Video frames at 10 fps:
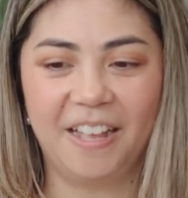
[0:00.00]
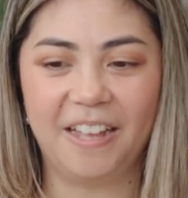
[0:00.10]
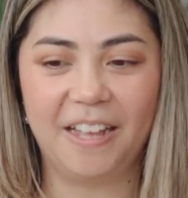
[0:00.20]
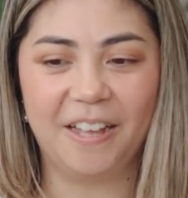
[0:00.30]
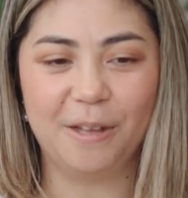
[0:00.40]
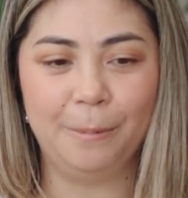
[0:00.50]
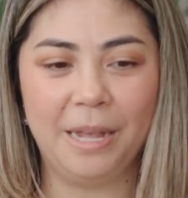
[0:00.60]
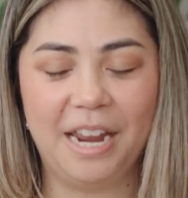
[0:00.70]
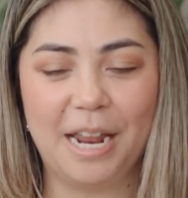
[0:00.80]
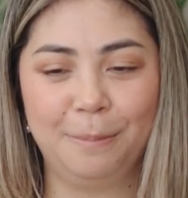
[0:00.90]
Oh
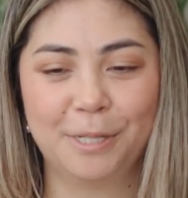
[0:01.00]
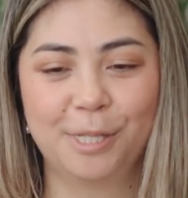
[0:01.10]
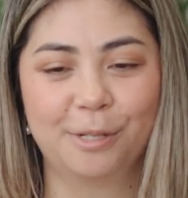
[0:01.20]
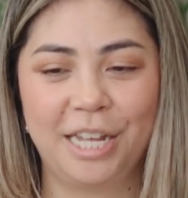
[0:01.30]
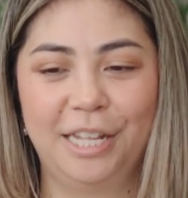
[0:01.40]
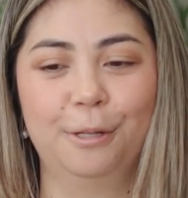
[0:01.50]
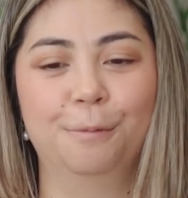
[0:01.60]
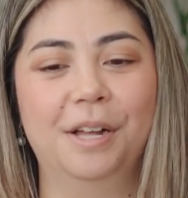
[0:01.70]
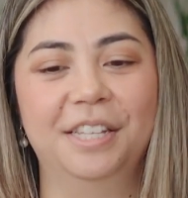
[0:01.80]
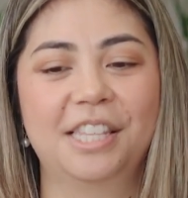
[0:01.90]
man, I'm just looking at the
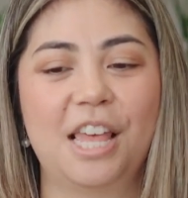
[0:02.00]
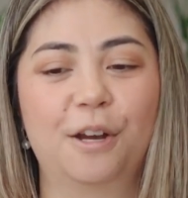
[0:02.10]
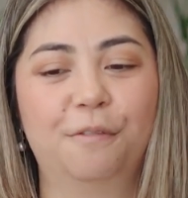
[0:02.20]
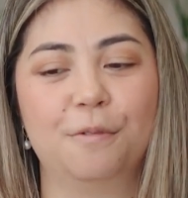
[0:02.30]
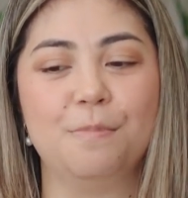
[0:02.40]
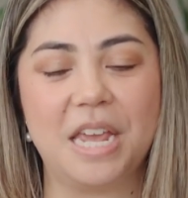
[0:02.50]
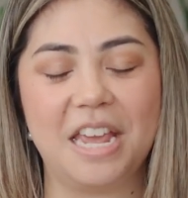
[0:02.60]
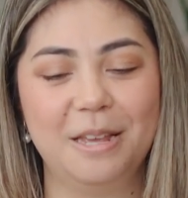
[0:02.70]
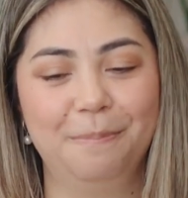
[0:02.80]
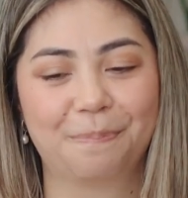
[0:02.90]
ones that are for
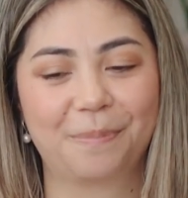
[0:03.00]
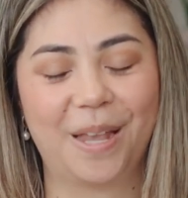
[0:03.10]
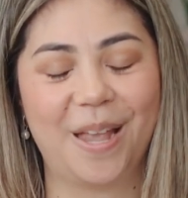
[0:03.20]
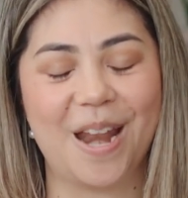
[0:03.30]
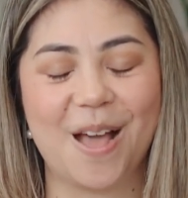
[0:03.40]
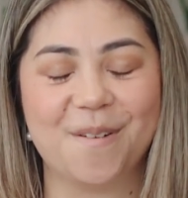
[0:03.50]
me, and